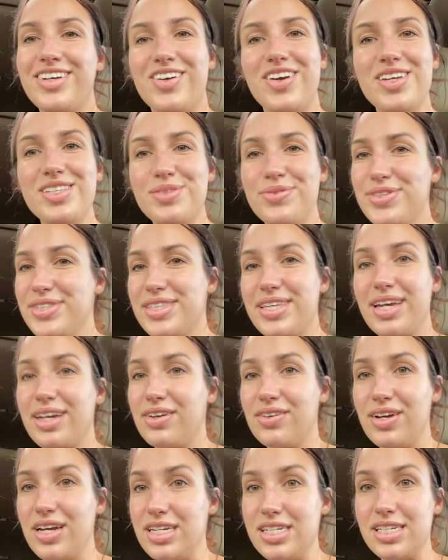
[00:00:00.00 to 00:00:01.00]
Christmas
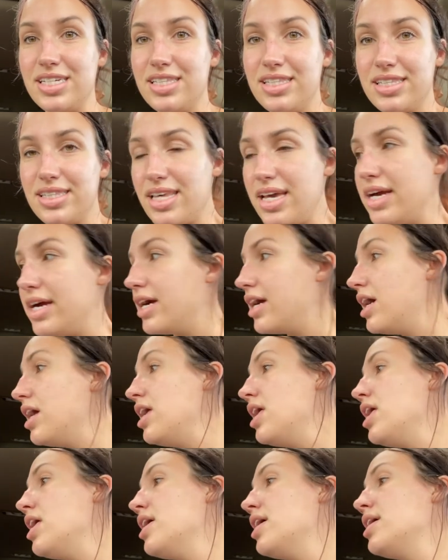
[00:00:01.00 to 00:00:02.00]
decorations there
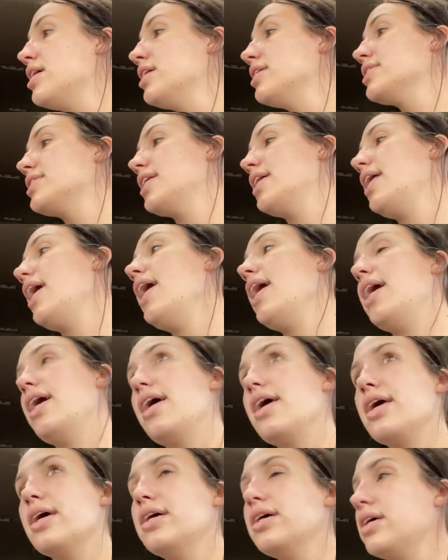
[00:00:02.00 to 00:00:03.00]

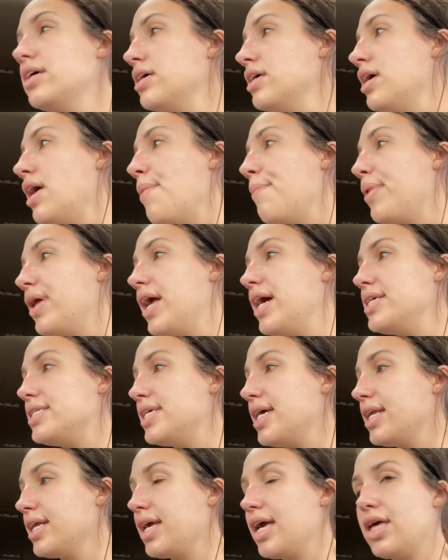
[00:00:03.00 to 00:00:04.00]
today, but I
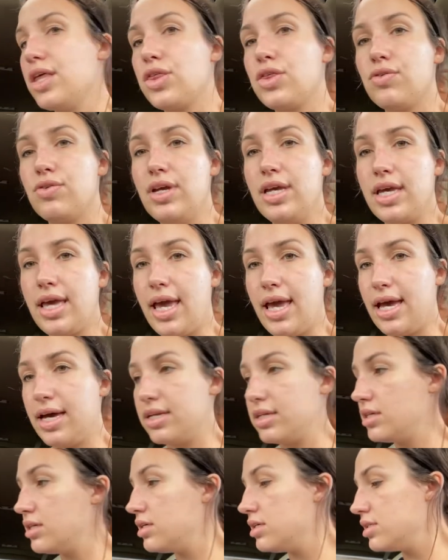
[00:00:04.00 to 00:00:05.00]
did get three
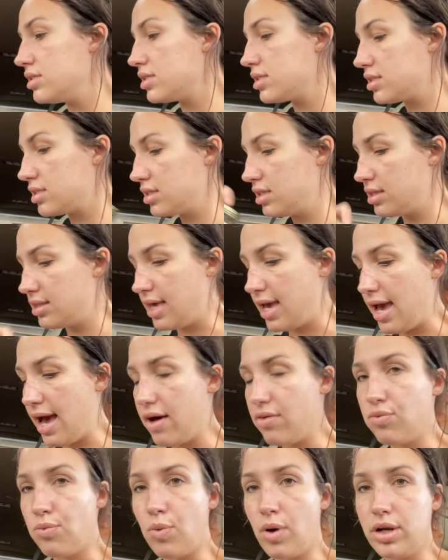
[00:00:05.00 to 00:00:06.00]
candles they
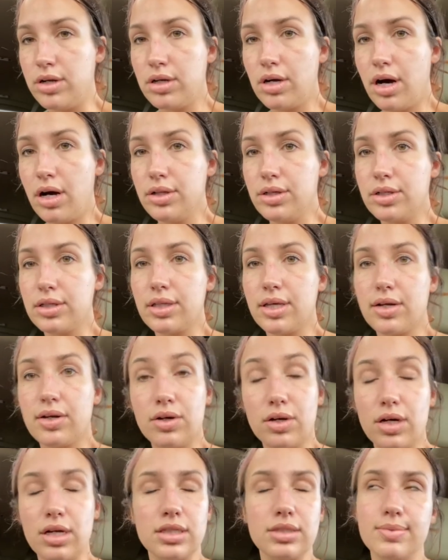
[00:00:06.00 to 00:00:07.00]
have $1 little
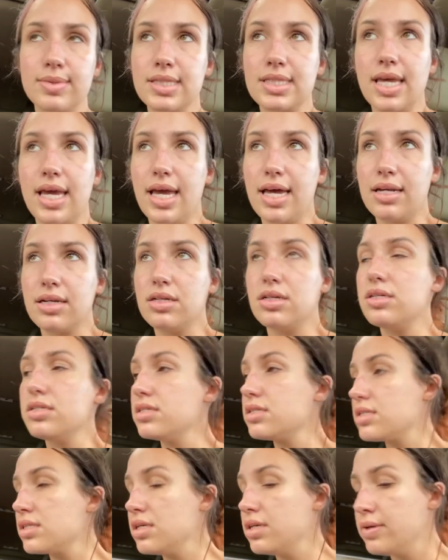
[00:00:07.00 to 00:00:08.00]
Christmas
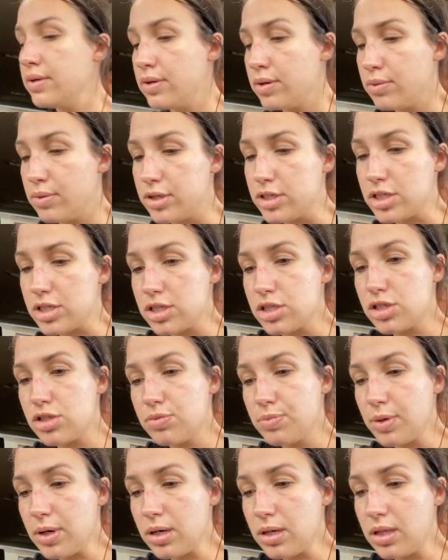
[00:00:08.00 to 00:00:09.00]
candles, which is
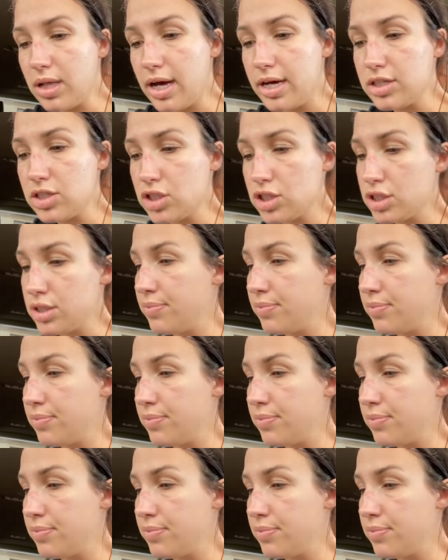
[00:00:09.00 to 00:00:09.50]
super clutch.